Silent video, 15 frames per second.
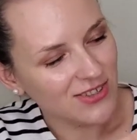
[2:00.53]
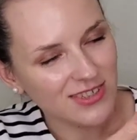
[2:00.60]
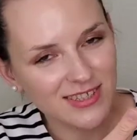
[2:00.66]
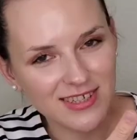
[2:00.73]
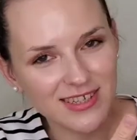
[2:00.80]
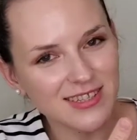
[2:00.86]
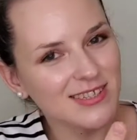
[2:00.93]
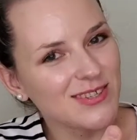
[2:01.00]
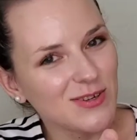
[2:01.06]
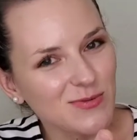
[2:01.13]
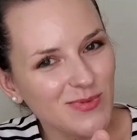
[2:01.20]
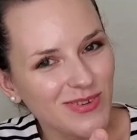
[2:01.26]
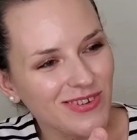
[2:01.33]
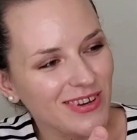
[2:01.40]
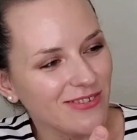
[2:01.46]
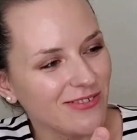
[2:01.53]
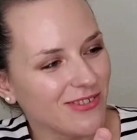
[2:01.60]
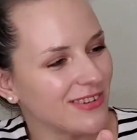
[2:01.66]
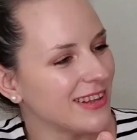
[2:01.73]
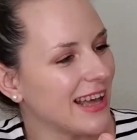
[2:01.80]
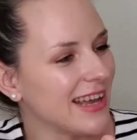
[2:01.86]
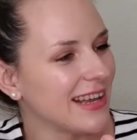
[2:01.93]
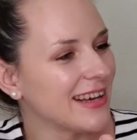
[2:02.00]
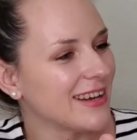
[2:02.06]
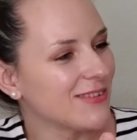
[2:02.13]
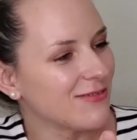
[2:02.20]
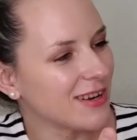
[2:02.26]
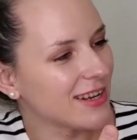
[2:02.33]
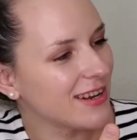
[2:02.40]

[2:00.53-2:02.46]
you think it's so beautiful? Like, when